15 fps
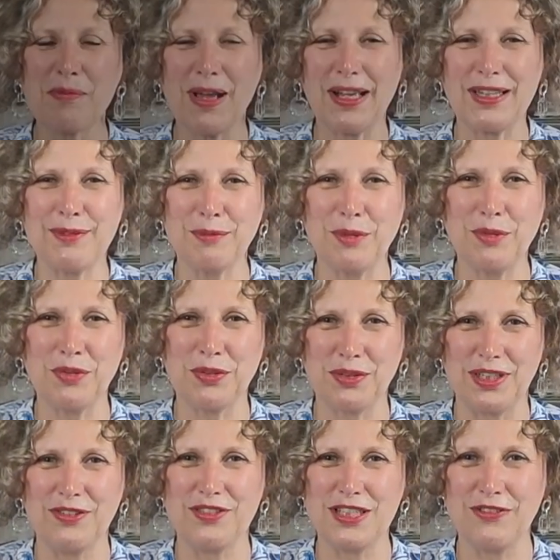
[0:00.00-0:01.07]
back to more
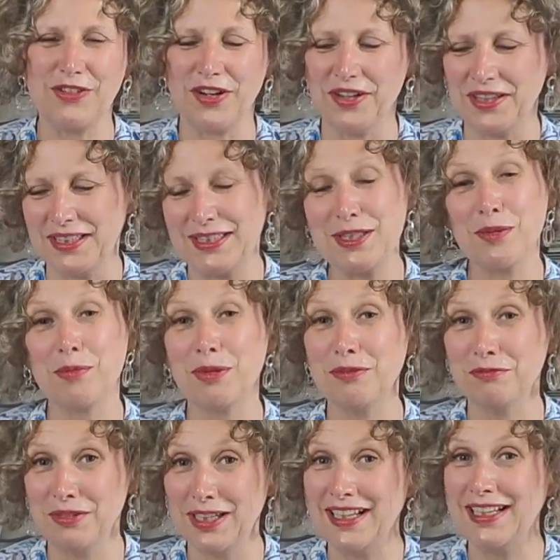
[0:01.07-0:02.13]
thrifty finds, you'll be
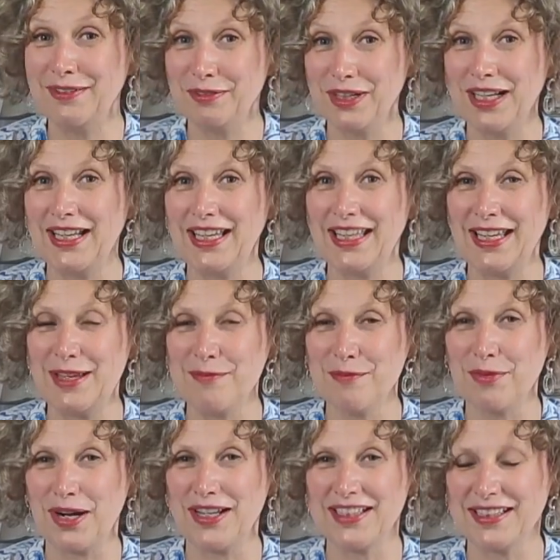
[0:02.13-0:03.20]
really, really
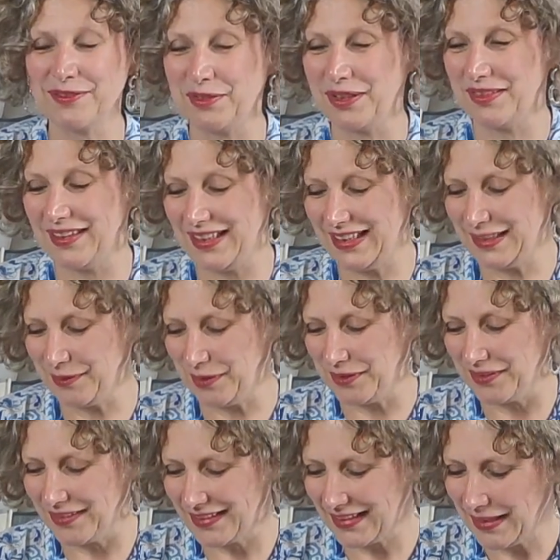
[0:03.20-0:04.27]
impressed with these
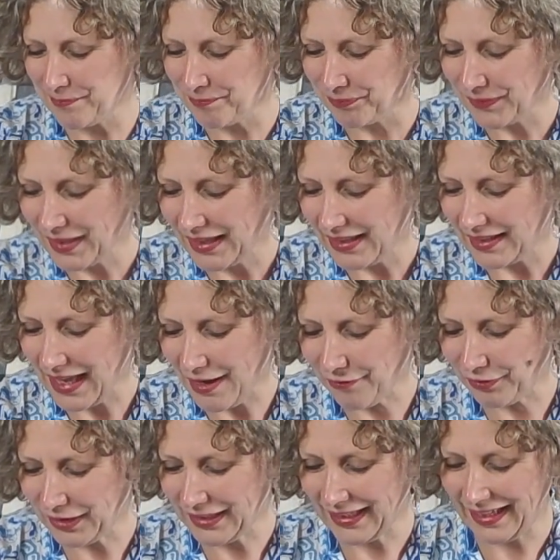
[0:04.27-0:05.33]
ones.
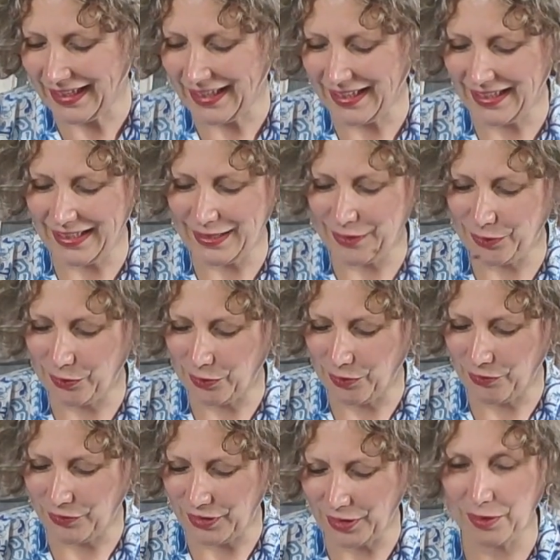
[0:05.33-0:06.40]
Every year in
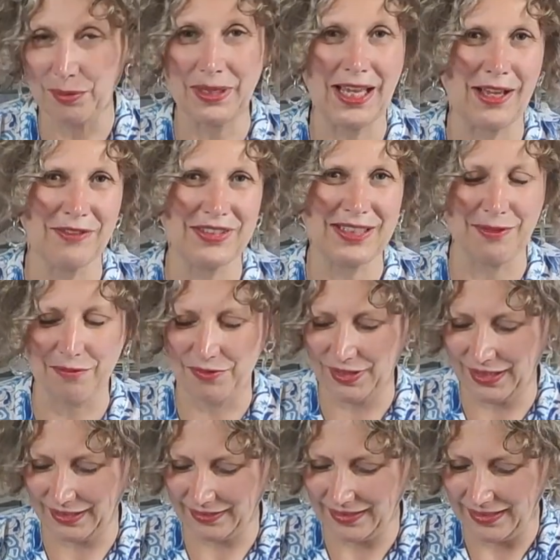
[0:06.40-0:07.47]
Norfolk we have
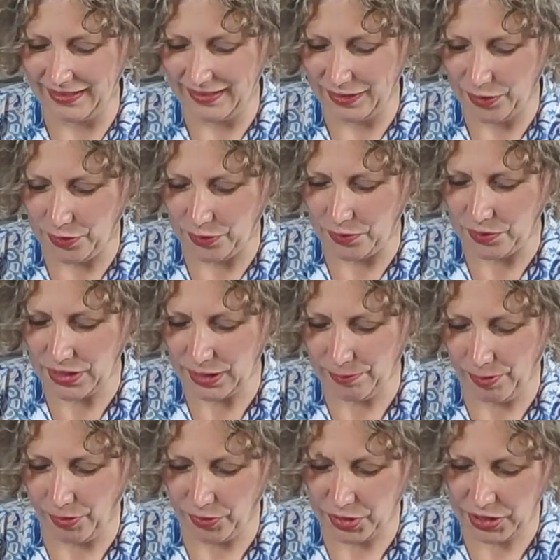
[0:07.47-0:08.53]
something called a
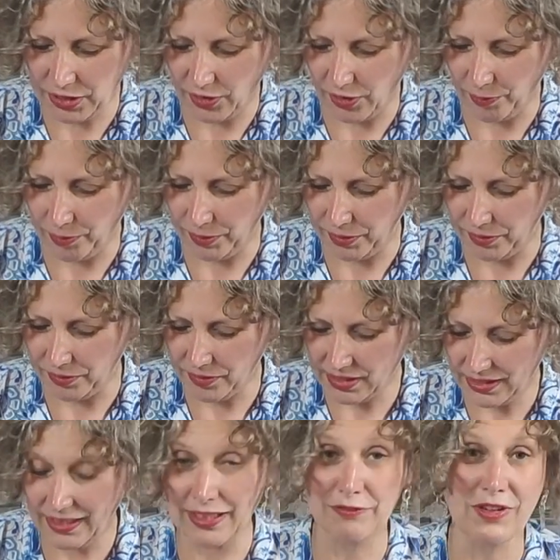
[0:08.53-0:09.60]
posh car
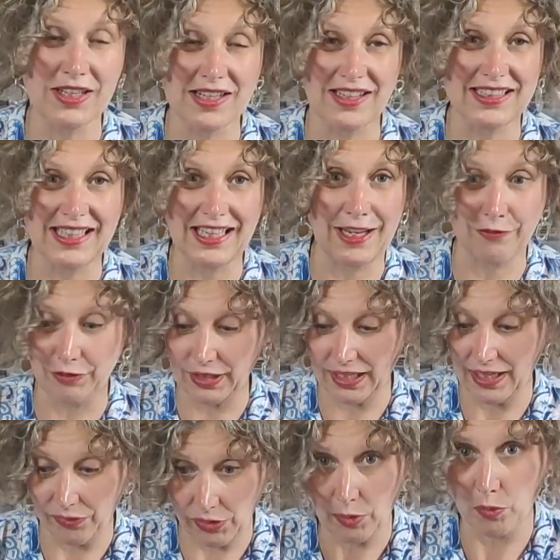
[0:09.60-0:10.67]
boot. In fact, I say every
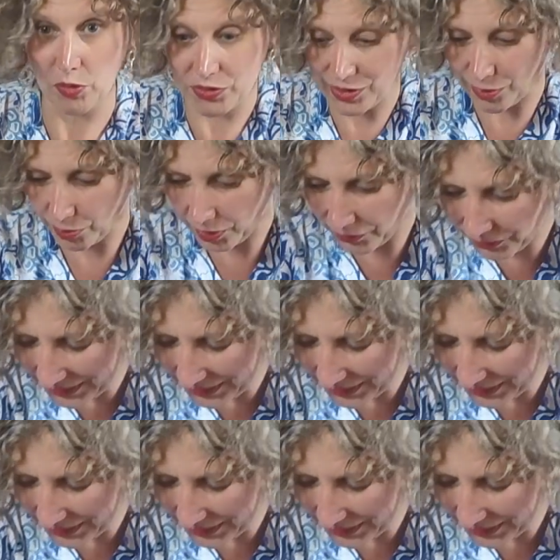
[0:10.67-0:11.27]
year, there wasn't one